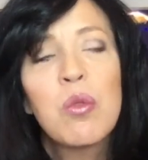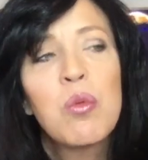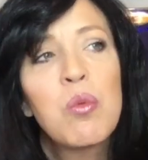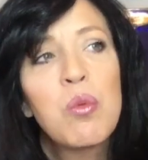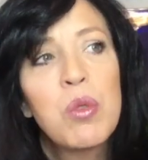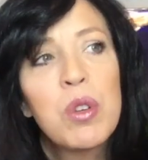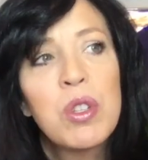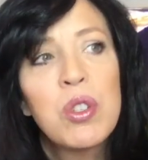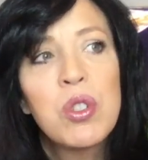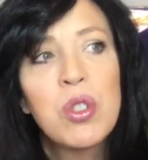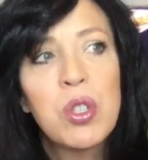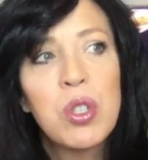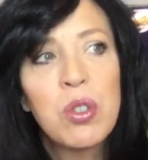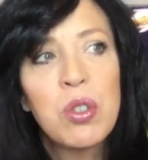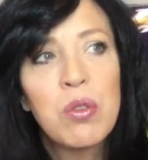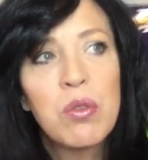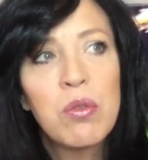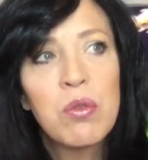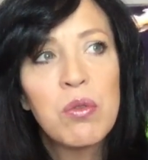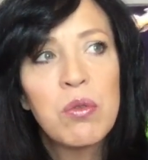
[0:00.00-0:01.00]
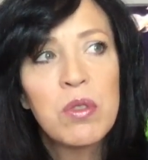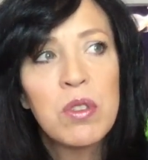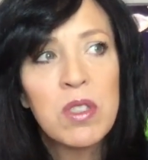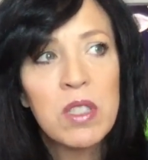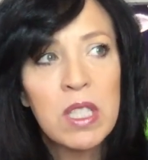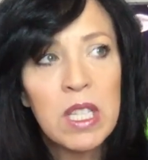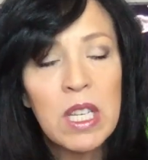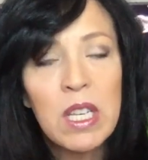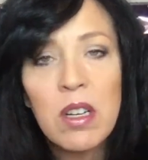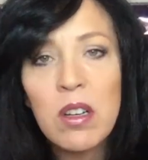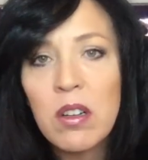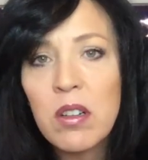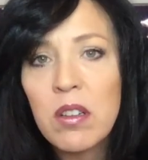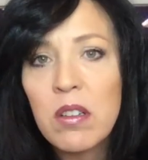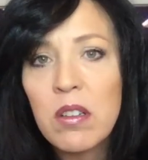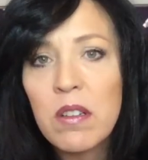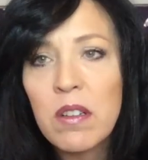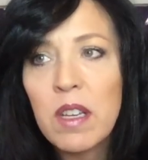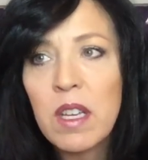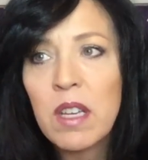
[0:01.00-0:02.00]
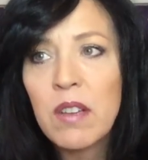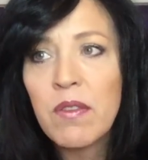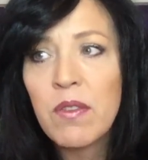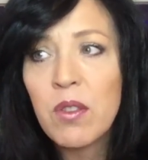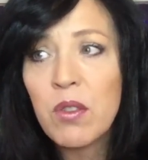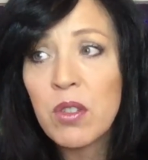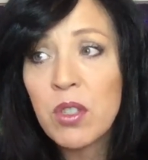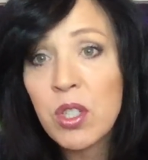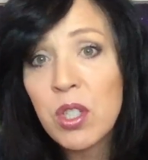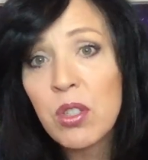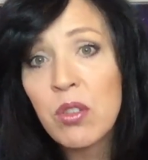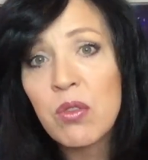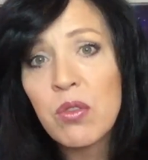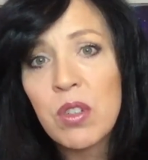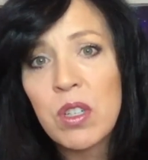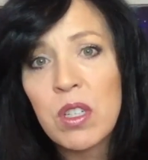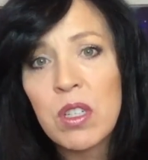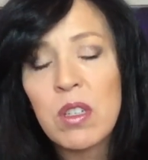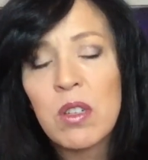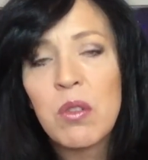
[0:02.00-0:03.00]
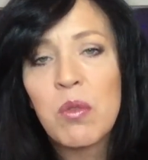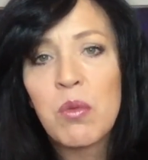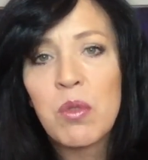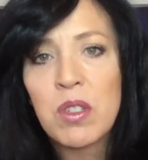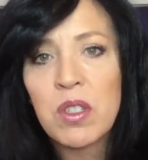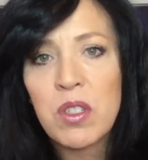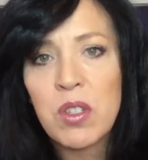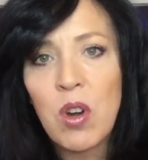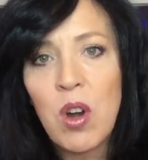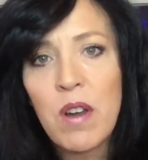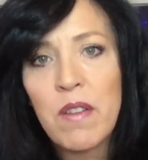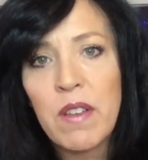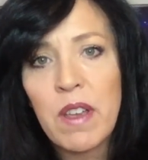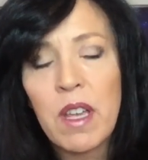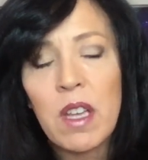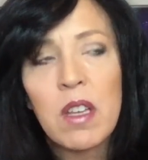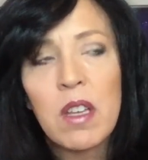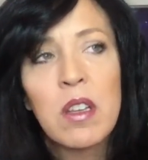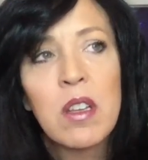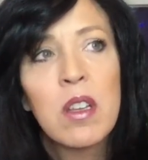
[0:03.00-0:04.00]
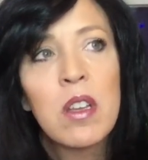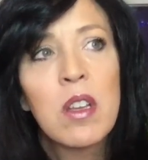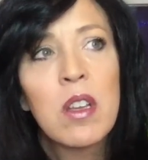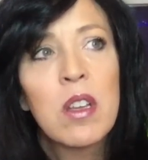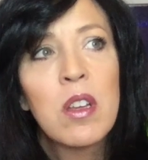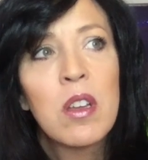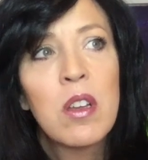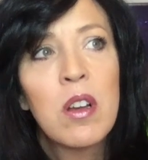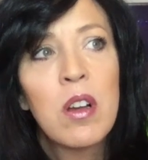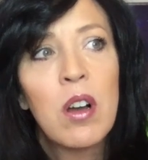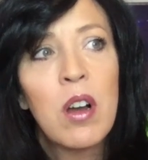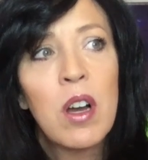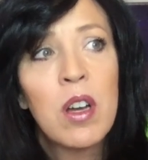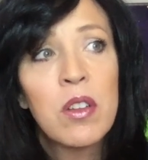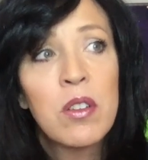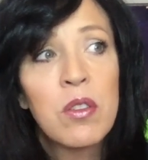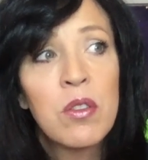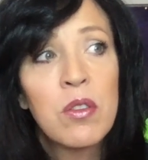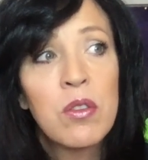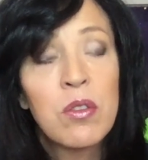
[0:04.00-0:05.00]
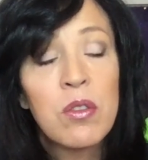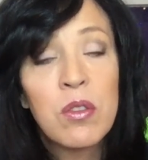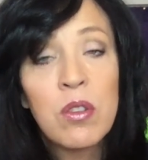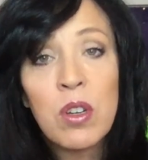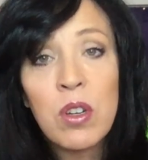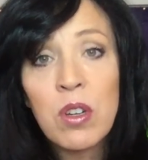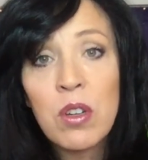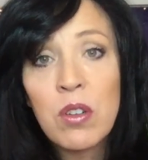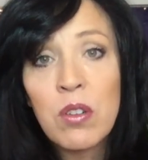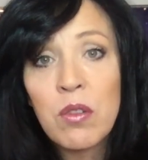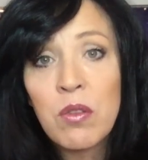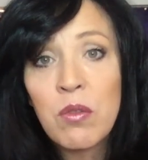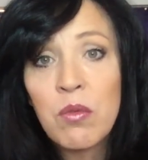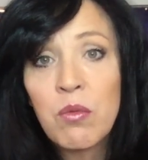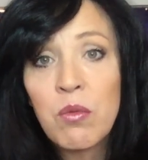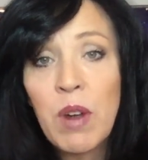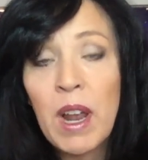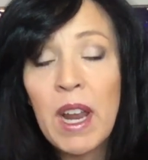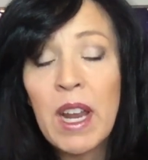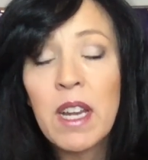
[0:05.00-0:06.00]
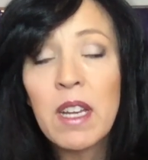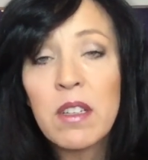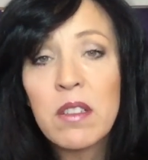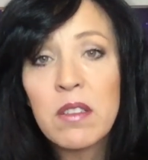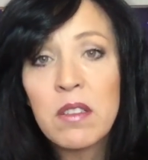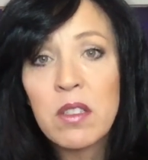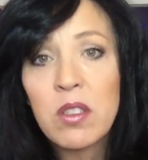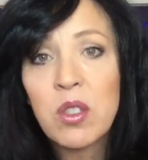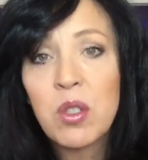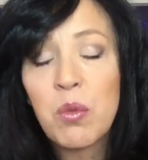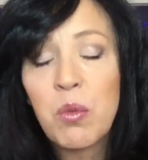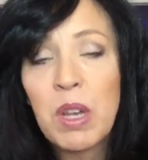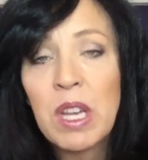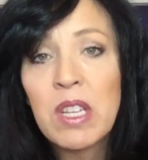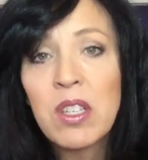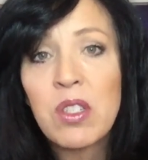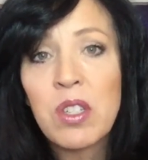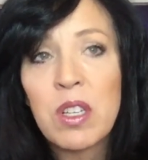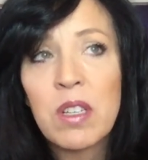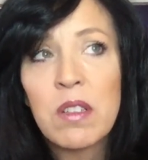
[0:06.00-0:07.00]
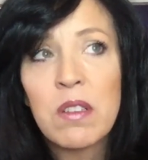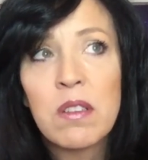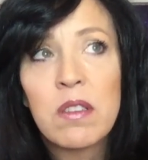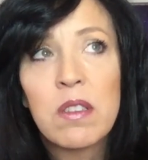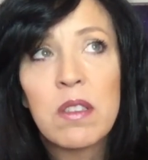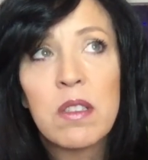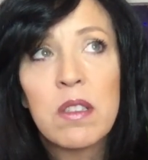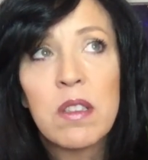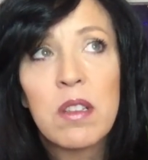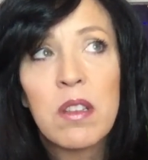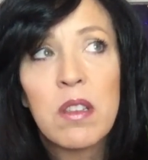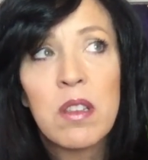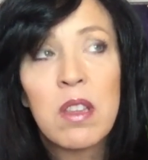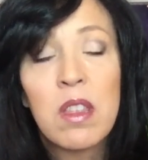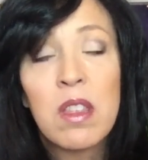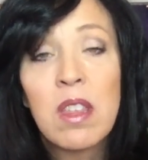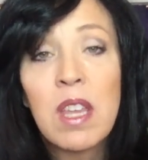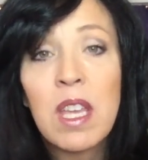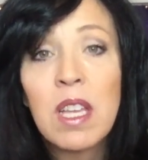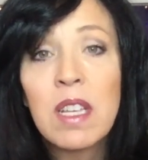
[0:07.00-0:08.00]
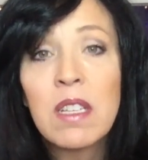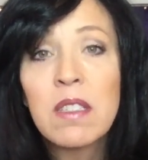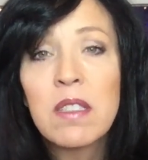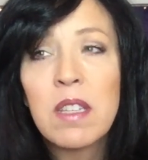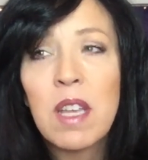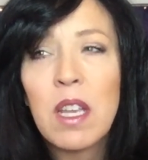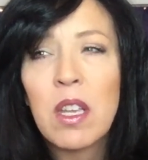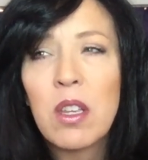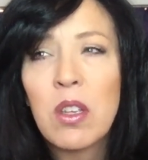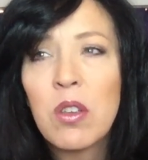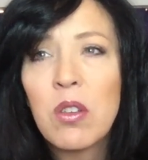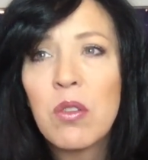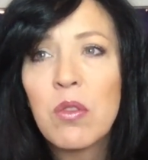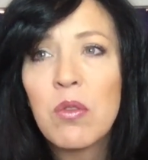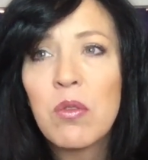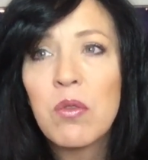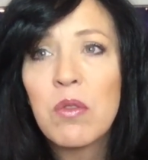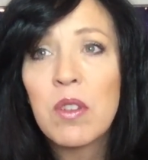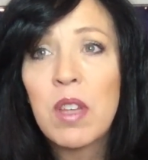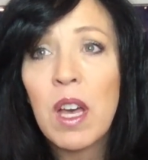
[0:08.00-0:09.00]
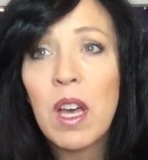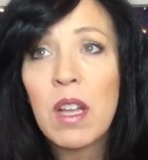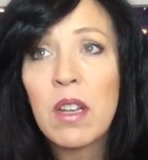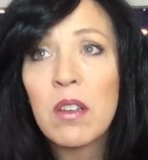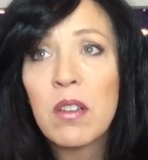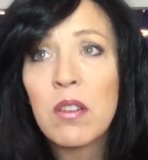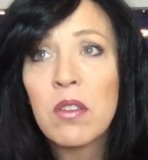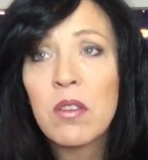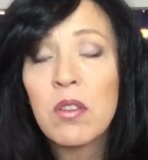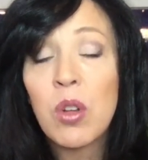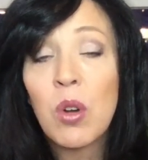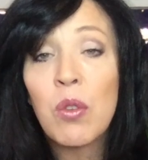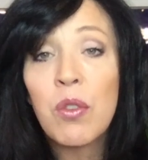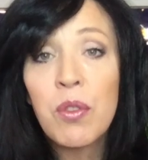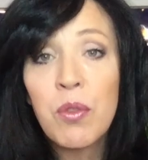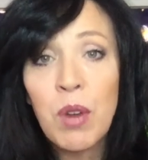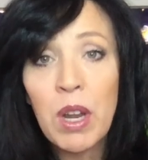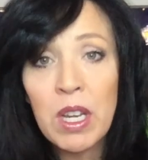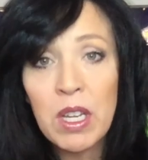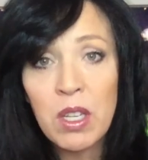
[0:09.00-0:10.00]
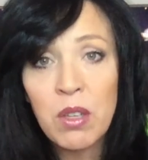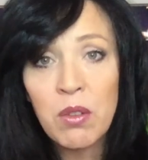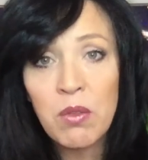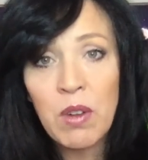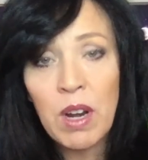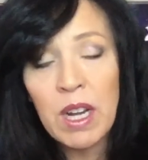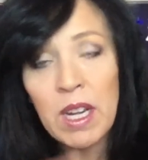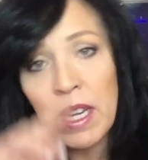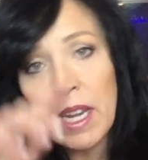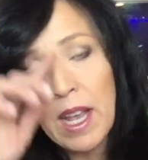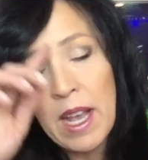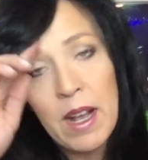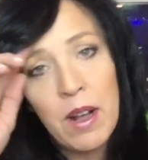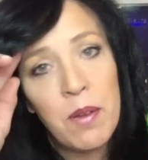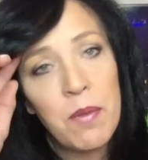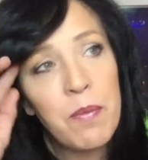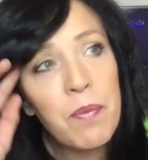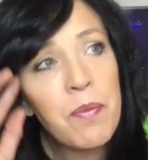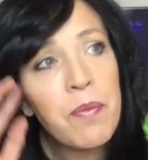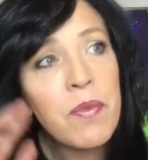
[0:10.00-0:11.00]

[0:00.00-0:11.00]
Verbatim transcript: Would you steal if your children were starving? under the right situations, the things that you that don't threaten you right now,